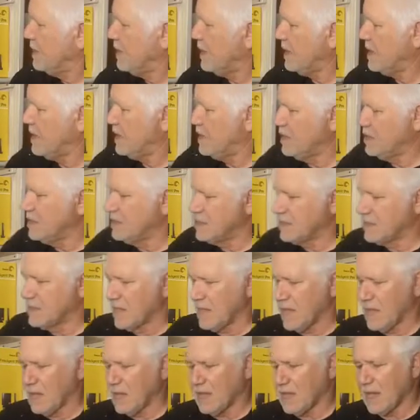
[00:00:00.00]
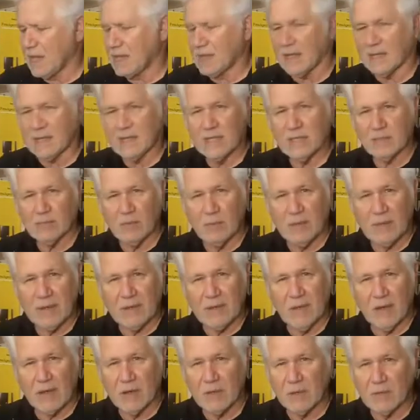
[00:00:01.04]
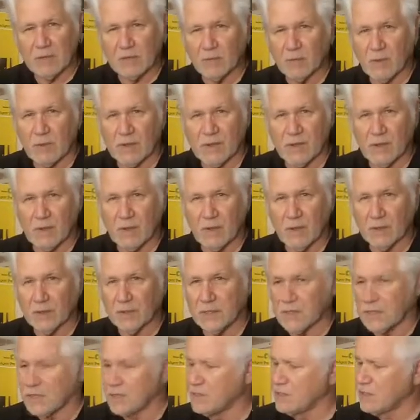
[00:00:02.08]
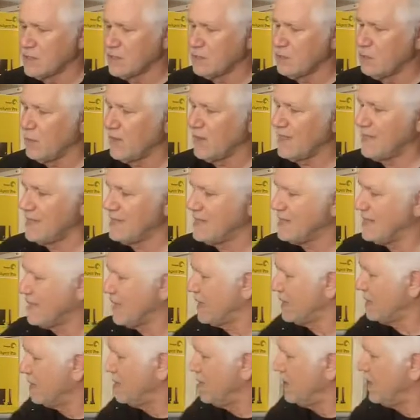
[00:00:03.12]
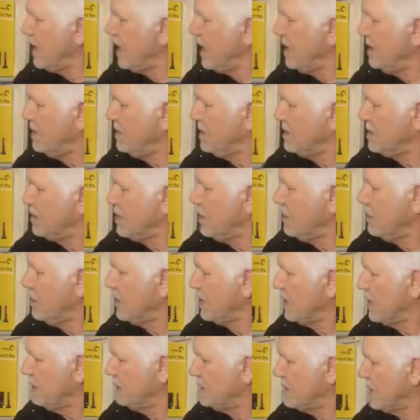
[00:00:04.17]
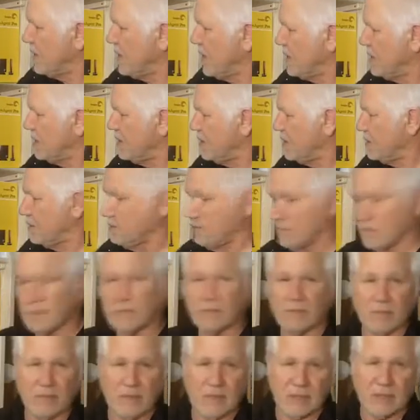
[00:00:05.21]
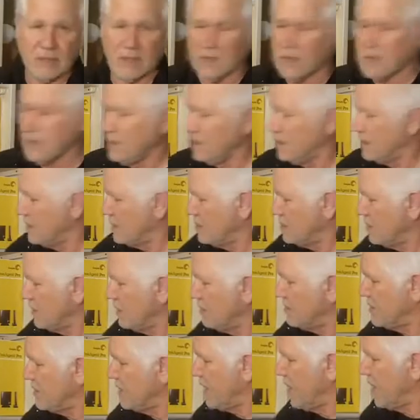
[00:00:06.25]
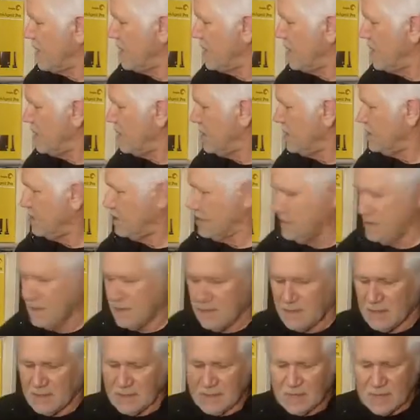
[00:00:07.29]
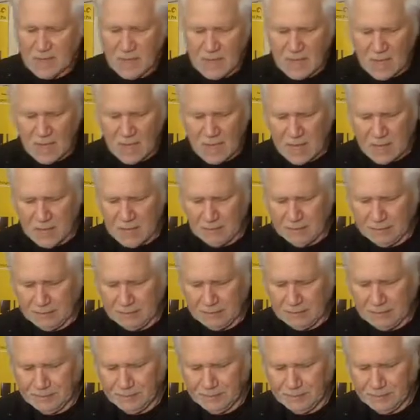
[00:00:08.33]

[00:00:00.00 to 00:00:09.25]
as I got this when my daughter was 1 year old. She's 26 today, so it gives you an idea, or this year, so it gives you an idea. When